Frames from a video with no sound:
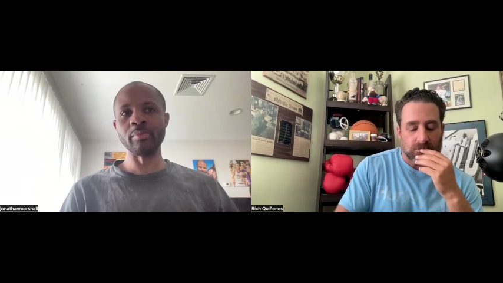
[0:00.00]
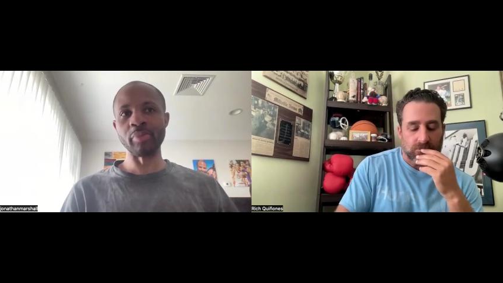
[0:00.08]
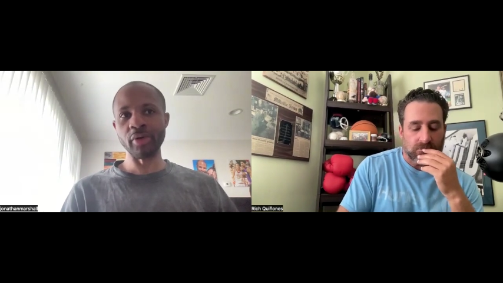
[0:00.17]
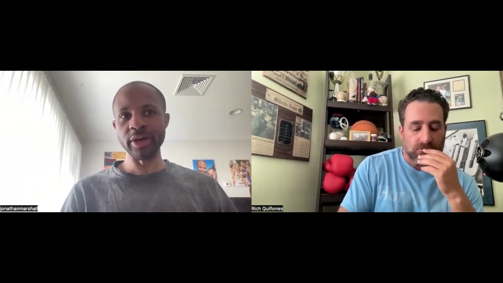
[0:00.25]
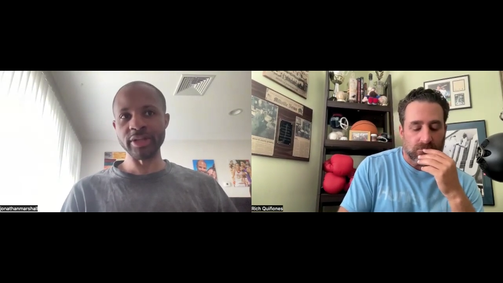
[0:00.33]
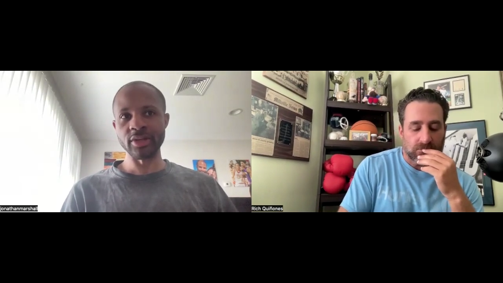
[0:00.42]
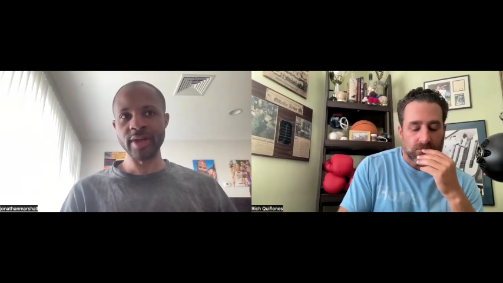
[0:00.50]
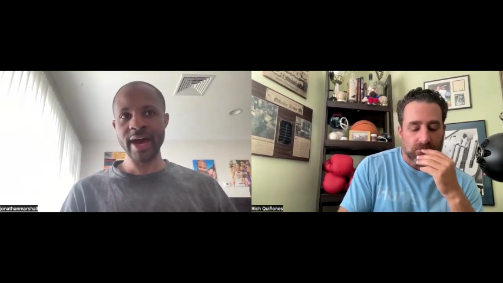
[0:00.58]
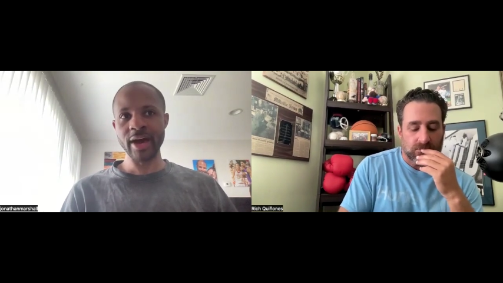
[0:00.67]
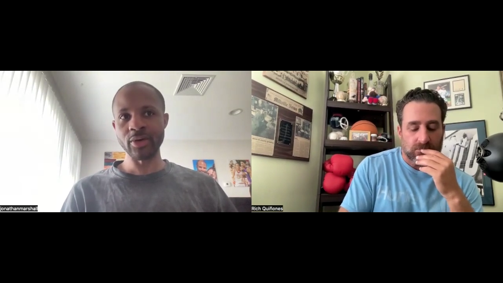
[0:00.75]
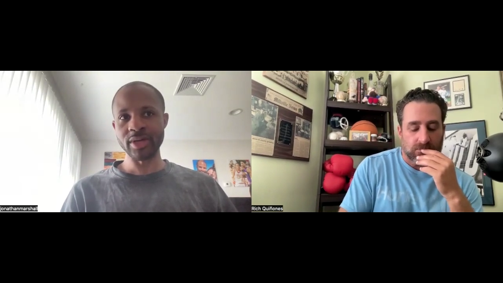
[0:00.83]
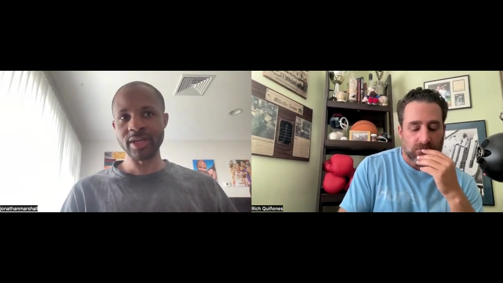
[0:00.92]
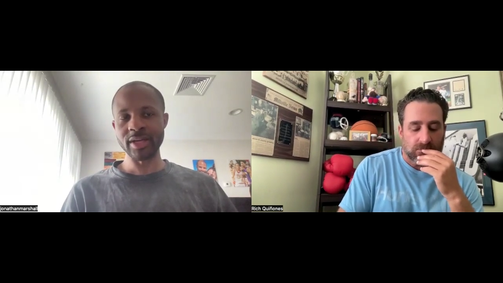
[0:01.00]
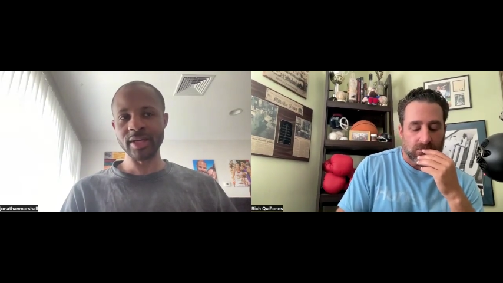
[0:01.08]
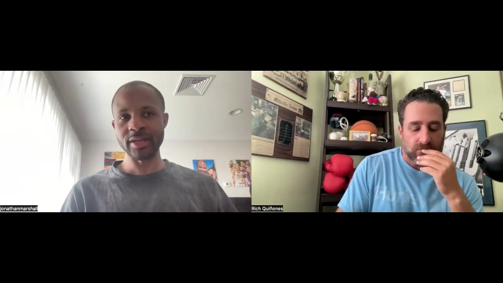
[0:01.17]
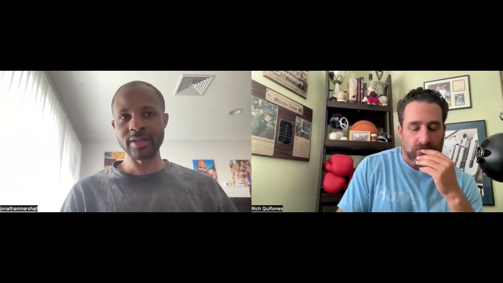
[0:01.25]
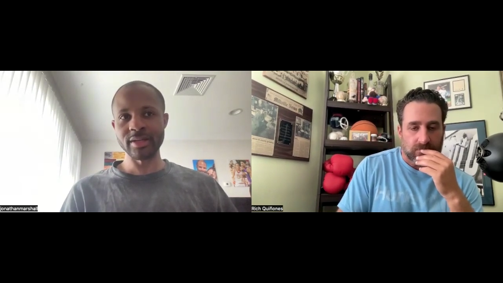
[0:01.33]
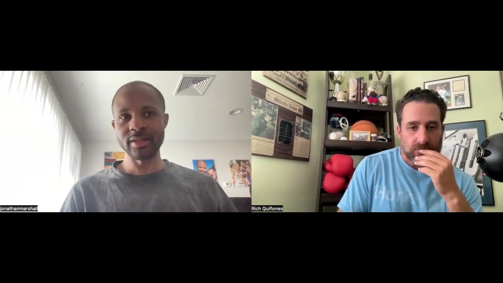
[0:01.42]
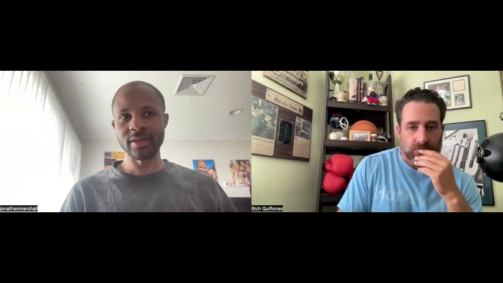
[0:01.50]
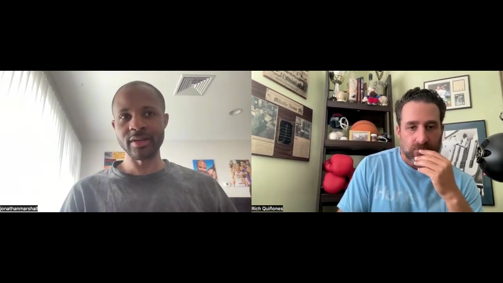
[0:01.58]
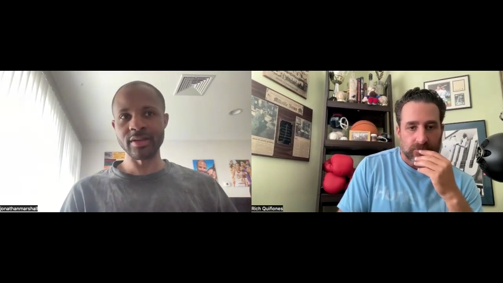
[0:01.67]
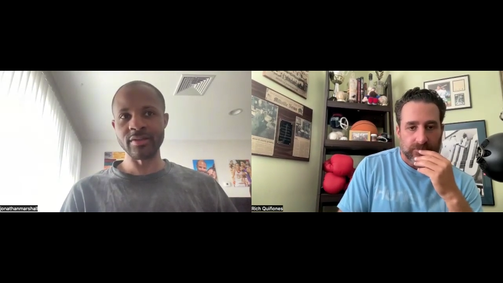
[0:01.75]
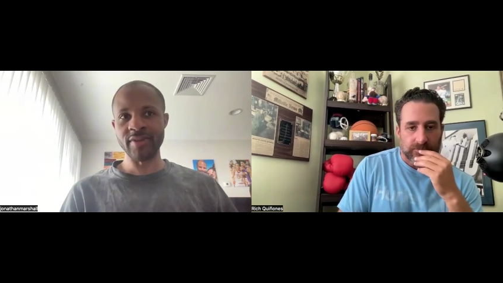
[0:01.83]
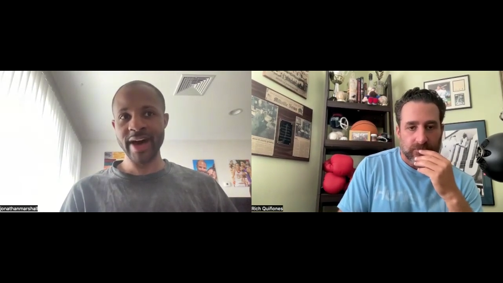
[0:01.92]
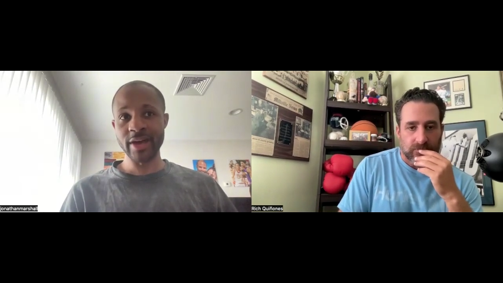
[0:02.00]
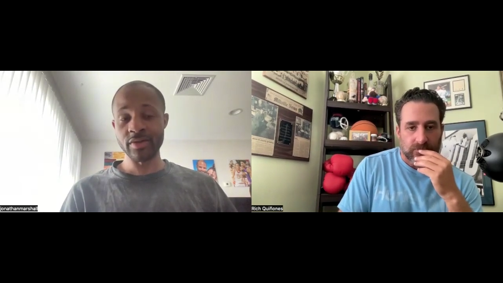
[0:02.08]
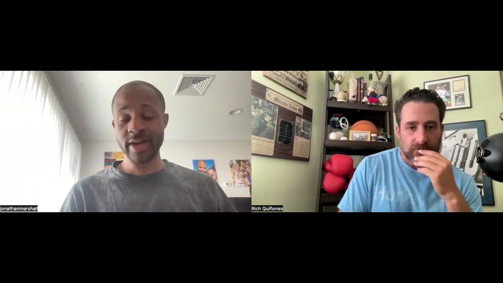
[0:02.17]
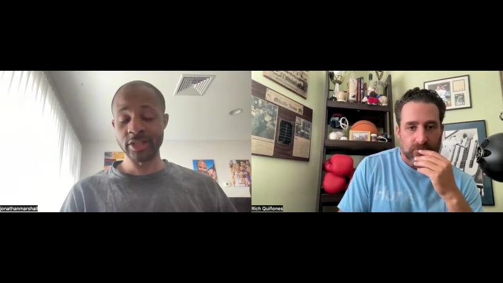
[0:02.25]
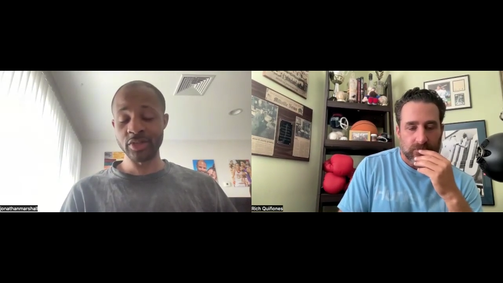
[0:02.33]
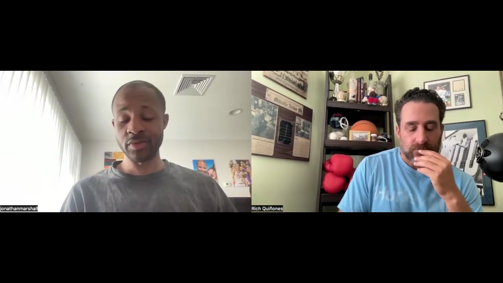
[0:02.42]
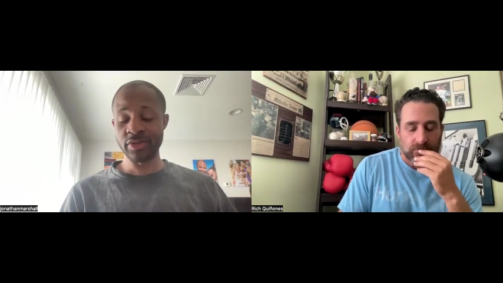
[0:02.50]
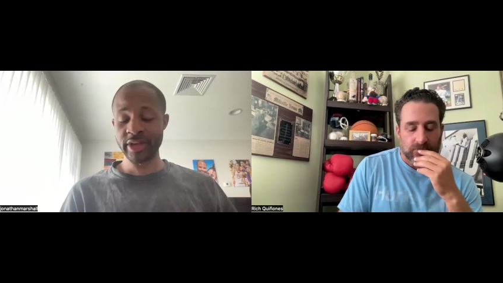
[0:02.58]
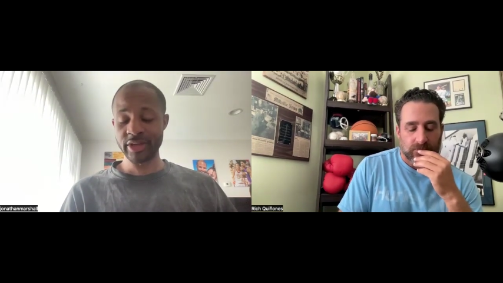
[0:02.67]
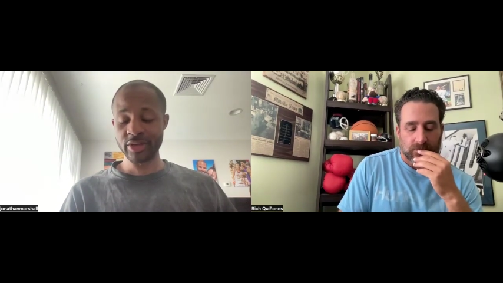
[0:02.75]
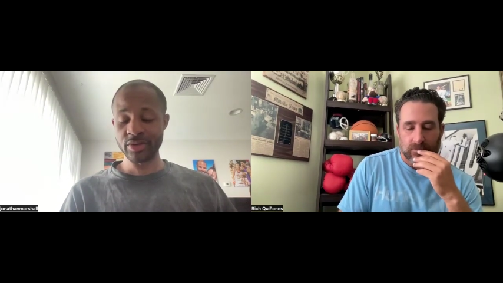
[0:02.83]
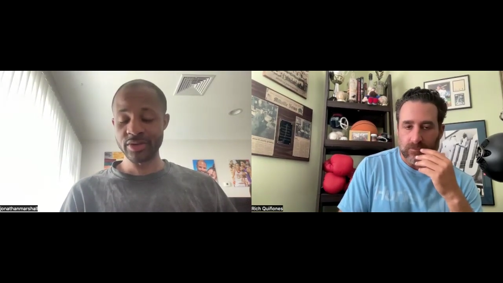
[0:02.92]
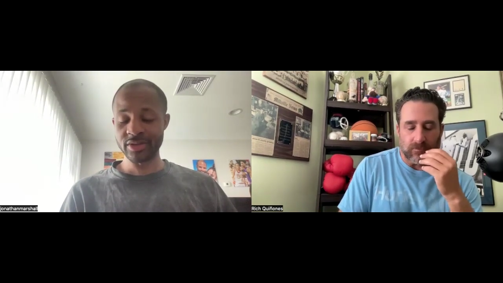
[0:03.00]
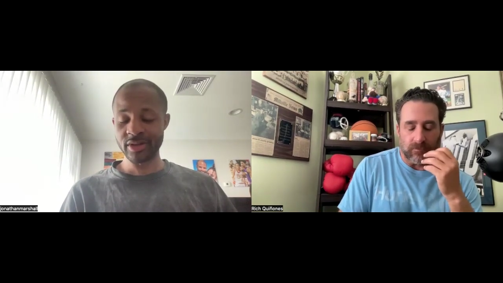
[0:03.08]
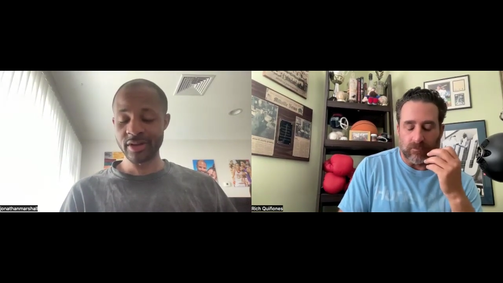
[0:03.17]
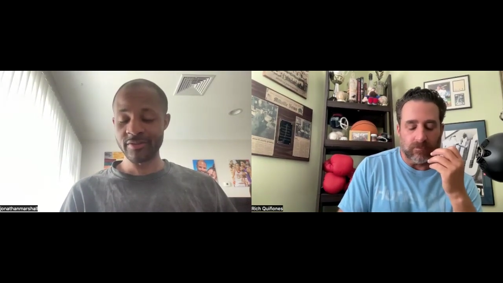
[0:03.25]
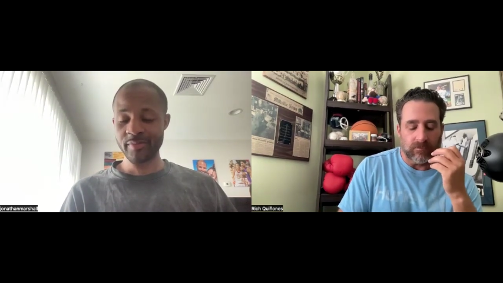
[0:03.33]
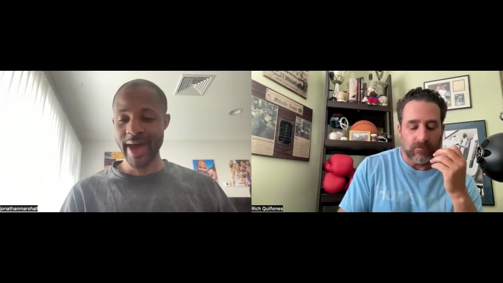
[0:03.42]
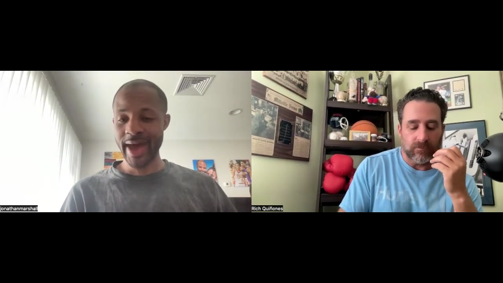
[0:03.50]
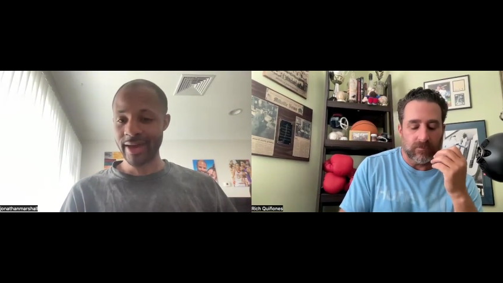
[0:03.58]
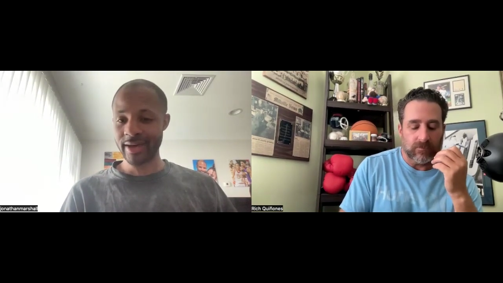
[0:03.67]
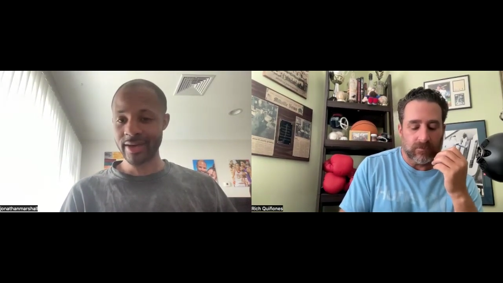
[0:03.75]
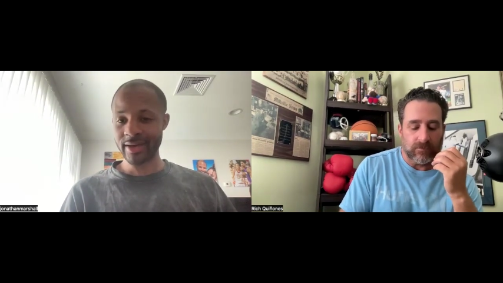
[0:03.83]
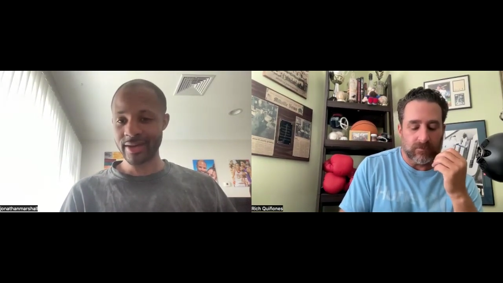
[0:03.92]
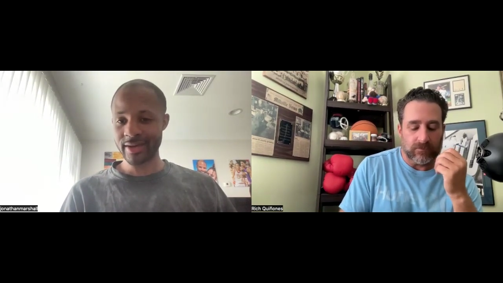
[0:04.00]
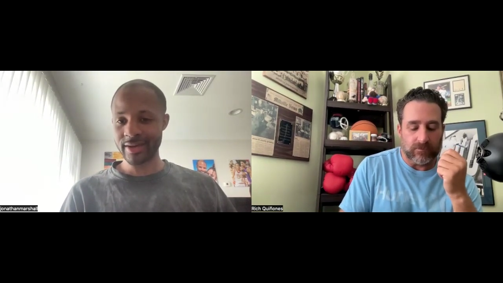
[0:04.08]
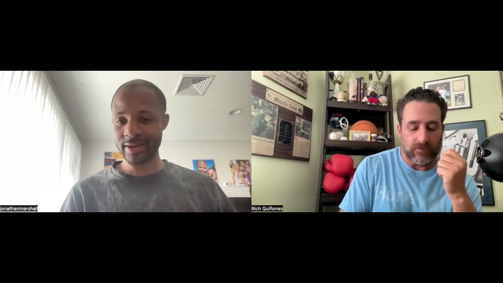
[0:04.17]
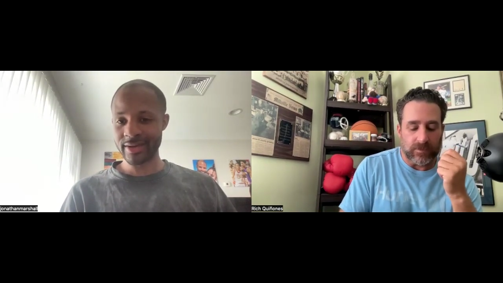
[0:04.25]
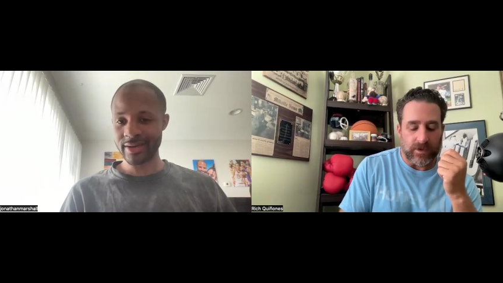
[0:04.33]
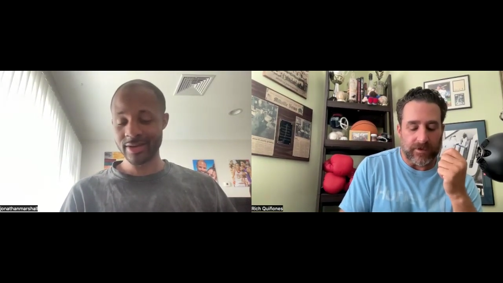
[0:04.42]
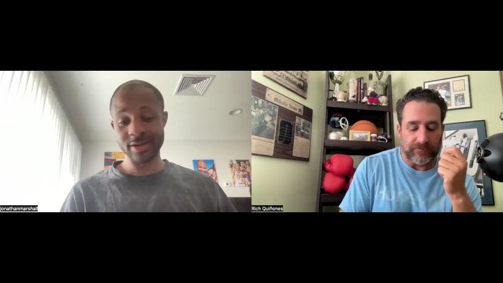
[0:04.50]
Speaker 1: but you're not going to get the value that you think you mm-hmm. deserve back. No,